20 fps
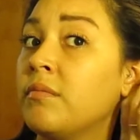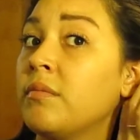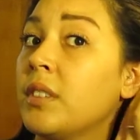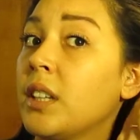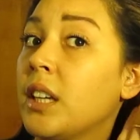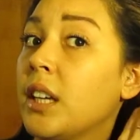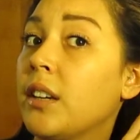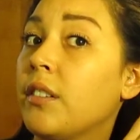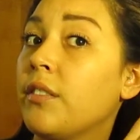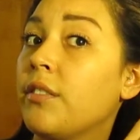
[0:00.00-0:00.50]

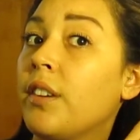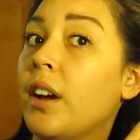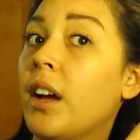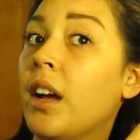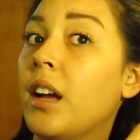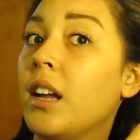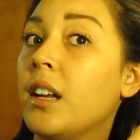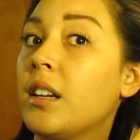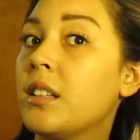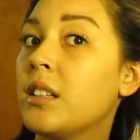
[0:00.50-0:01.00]
can
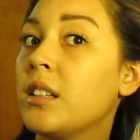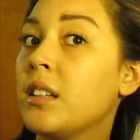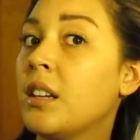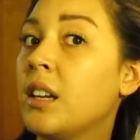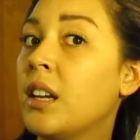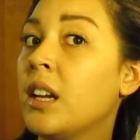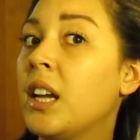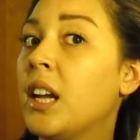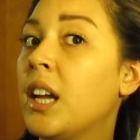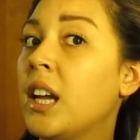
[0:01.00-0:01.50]
find.
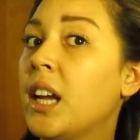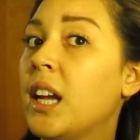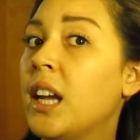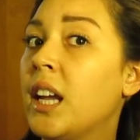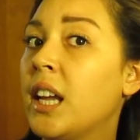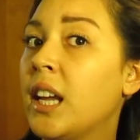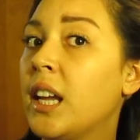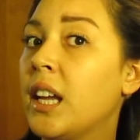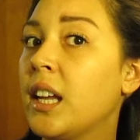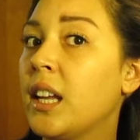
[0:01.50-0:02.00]

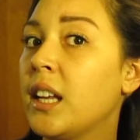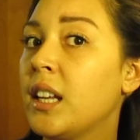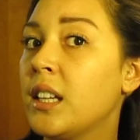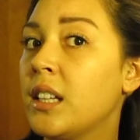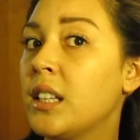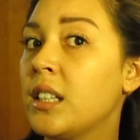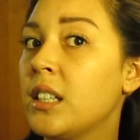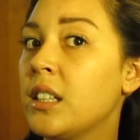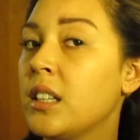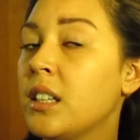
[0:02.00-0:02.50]

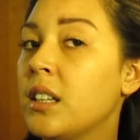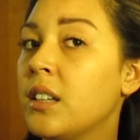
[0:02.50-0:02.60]
And